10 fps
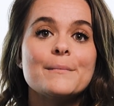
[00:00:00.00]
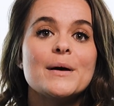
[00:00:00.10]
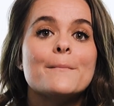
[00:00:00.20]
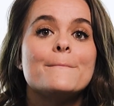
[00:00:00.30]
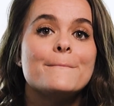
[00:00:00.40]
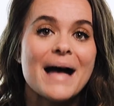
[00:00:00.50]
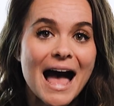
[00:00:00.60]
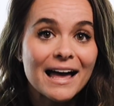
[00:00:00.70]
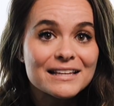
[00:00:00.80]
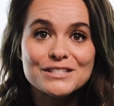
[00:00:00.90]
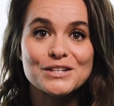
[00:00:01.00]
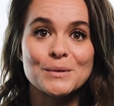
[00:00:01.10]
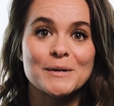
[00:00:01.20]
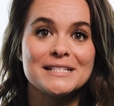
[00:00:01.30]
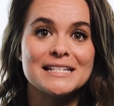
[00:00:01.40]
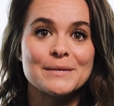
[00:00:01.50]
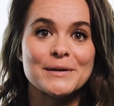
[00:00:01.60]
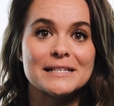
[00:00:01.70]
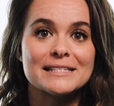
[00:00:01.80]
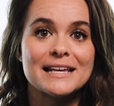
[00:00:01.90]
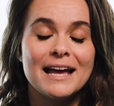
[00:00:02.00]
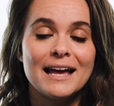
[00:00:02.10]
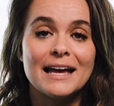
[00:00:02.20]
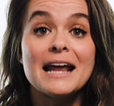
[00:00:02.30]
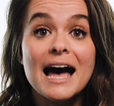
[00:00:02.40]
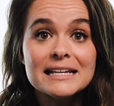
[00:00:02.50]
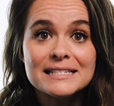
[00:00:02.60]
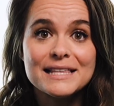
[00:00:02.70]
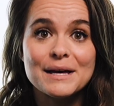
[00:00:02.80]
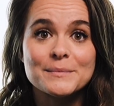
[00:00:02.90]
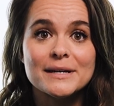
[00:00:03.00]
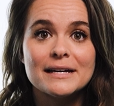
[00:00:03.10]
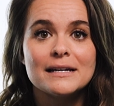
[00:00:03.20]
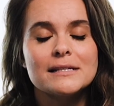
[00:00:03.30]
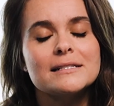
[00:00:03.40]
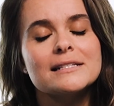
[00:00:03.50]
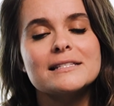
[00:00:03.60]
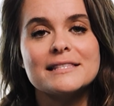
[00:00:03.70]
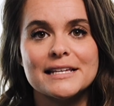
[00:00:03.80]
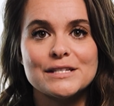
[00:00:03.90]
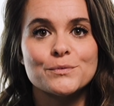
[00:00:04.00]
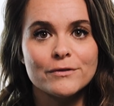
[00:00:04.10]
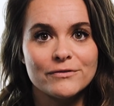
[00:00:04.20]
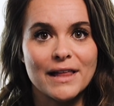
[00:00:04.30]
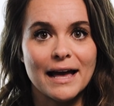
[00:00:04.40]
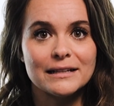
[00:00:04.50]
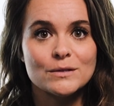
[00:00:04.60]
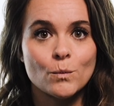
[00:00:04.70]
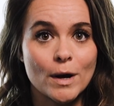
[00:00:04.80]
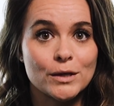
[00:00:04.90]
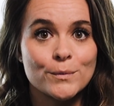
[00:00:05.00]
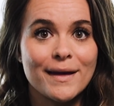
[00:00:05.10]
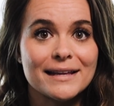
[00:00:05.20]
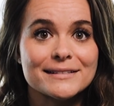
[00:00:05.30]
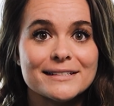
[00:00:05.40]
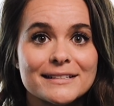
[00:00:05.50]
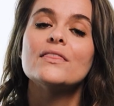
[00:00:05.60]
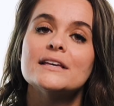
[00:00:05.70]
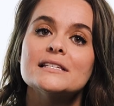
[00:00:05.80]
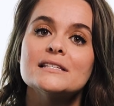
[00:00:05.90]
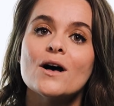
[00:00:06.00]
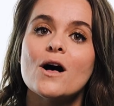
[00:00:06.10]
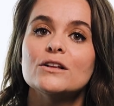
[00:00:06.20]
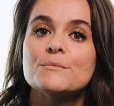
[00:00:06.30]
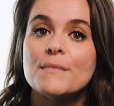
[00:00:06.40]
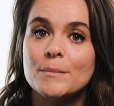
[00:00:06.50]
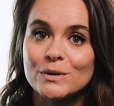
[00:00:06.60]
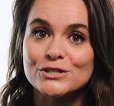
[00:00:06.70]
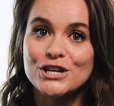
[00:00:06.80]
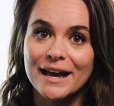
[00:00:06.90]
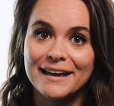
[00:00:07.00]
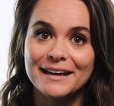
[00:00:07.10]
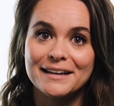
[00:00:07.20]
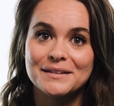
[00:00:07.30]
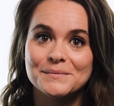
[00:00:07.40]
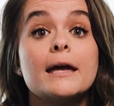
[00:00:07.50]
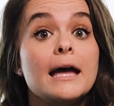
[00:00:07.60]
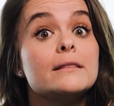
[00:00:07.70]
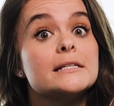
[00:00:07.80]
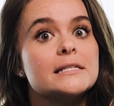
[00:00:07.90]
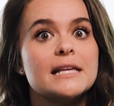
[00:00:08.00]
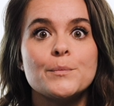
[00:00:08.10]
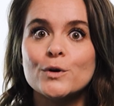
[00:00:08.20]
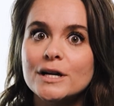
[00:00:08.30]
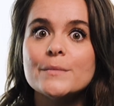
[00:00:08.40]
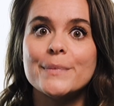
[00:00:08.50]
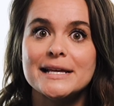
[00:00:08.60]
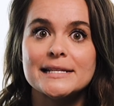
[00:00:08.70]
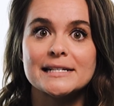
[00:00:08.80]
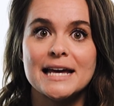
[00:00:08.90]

them back to your participants and ask them, does this reflect what you meant? This is called member checking. Again, this is a pretty basic